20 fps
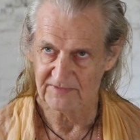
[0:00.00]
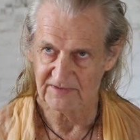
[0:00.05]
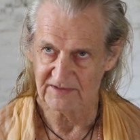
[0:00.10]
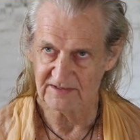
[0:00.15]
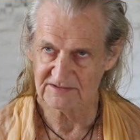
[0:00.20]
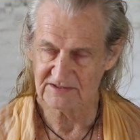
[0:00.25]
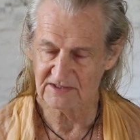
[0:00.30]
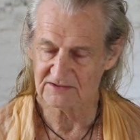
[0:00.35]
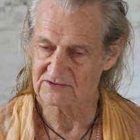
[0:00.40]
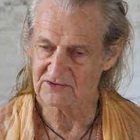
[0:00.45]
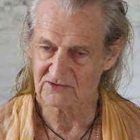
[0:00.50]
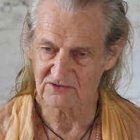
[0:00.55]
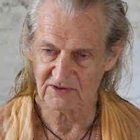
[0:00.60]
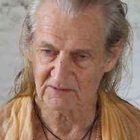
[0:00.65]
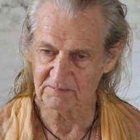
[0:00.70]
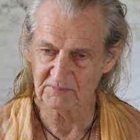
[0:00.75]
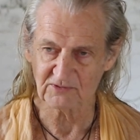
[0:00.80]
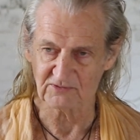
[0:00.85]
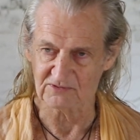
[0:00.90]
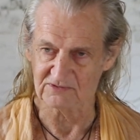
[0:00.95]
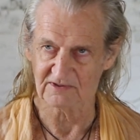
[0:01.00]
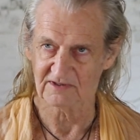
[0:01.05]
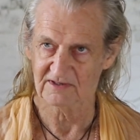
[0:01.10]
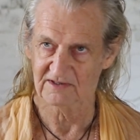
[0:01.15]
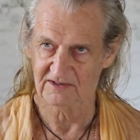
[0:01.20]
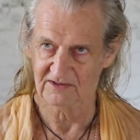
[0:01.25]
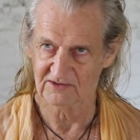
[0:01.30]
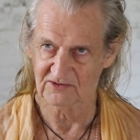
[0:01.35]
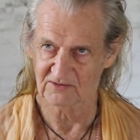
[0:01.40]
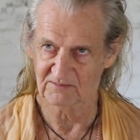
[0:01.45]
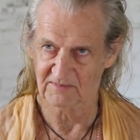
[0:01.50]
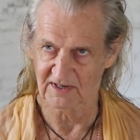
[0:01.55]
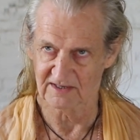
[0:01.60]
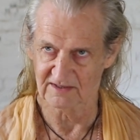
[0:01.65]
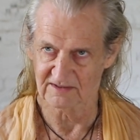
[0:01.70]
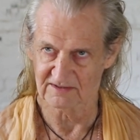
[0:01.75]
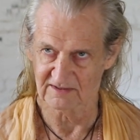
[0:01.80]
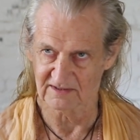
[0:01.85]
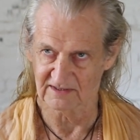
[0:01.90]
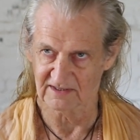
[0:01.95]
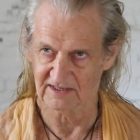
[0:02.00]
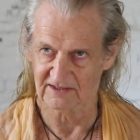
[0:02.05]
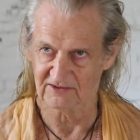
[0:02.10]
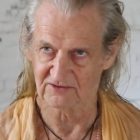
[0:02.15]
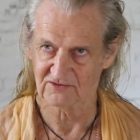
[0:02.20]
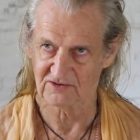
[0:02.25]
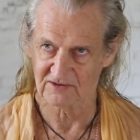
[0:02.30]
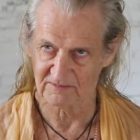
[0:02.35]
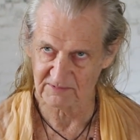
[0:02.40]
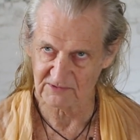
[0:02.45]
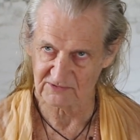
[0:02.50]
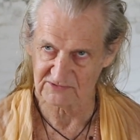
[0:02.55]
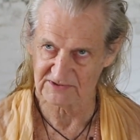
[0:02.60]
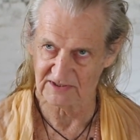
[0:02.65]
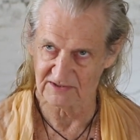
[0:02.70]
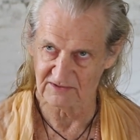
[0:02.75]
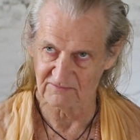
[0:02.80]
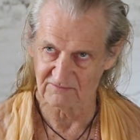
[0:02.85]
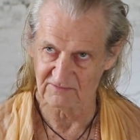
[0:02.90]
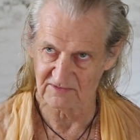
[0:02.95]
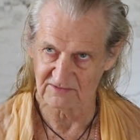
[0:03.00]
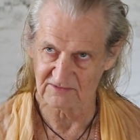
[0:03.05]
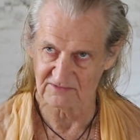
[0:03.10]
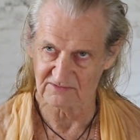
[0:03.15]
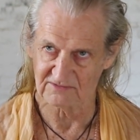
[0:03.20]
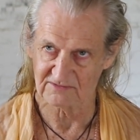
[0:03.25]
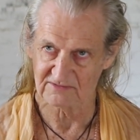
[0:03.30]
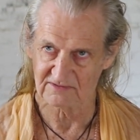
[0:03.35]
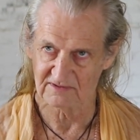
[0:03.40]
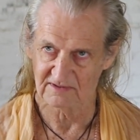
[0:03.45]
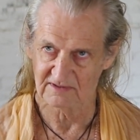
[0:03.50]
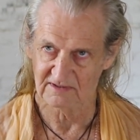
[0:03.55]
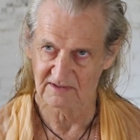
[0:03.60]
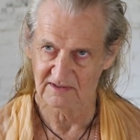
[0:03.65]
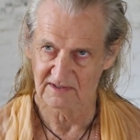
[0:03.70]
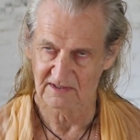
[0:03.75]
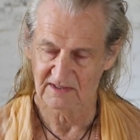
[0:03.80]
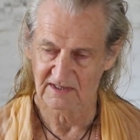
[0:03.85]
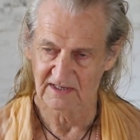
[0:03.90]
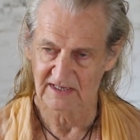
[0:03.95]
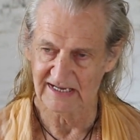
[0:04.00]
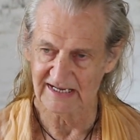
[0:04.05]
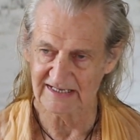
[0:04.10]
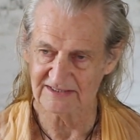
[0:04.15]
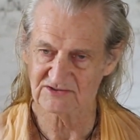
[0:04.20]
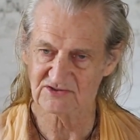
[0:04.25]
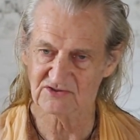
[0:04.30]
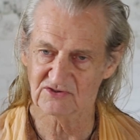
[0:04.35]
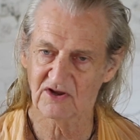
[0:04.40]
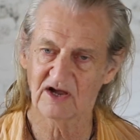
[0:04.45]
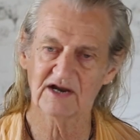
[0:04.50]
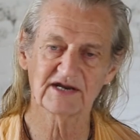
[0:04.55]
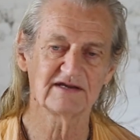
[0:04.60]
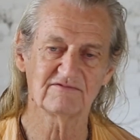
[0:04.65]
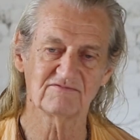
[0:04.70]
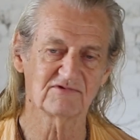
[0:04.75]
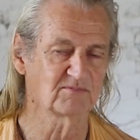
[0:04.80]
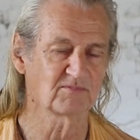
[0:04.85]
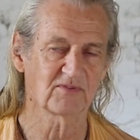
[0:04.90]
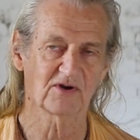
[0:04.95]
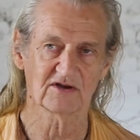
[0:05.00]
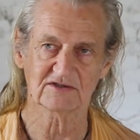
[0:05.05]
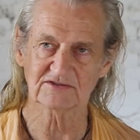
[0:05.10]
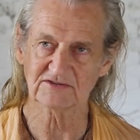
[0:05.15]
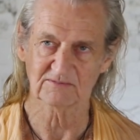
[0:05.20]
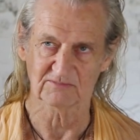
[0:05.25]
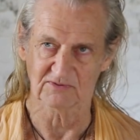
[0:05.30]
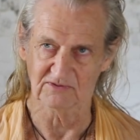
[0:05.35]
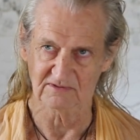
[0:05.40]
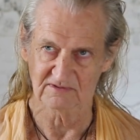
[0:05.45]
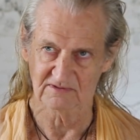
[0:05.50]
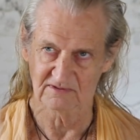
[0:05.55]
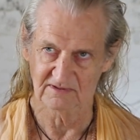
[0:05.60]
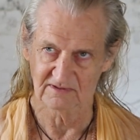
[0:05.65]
This has crippled humanity and cripples individuals. It's not even possible.